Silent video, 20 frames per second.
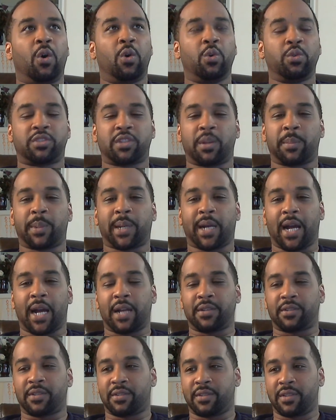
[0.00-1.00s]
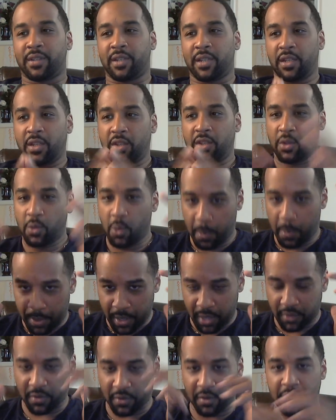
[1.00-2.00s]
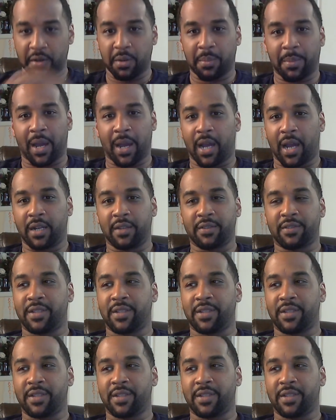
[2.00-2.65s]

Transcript: who subconsciously you picture in your mind.